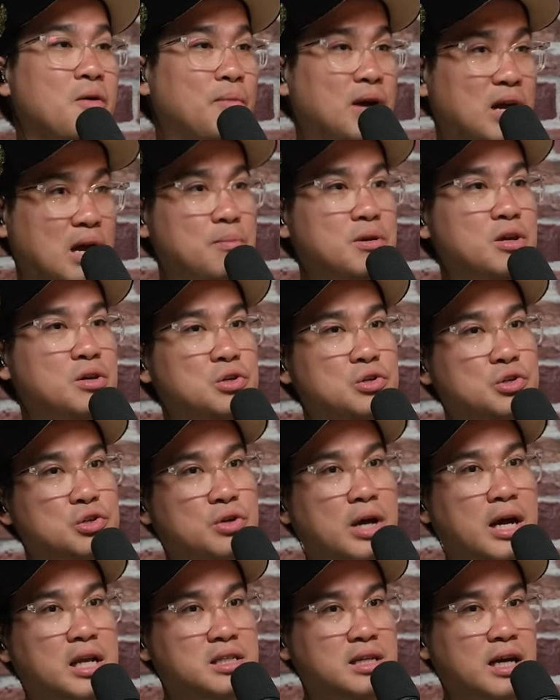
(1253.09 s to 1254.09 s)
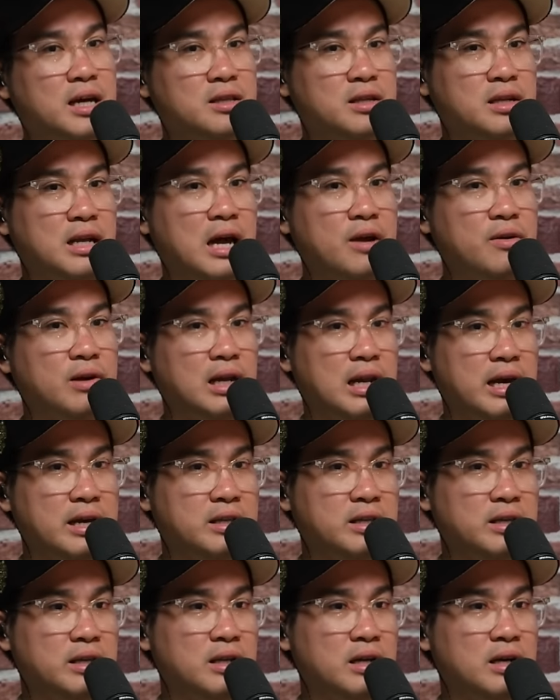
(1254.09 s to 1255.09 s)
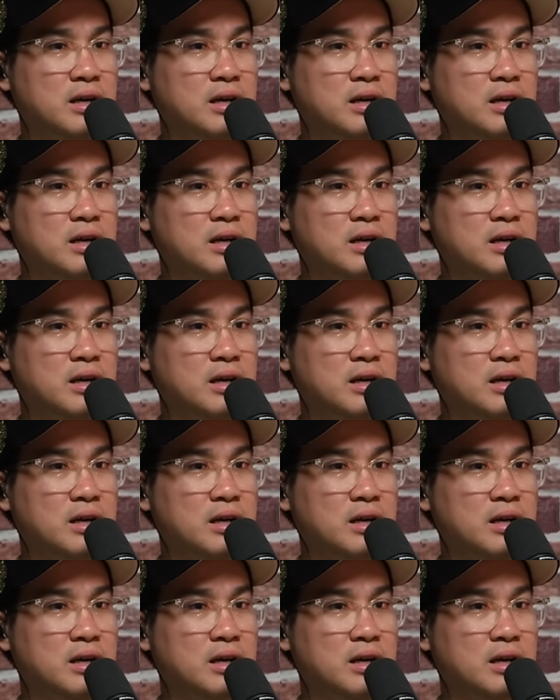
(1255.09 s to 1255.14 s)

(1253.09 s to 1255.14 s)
But I mean, you should try Uncharted. I really liked it.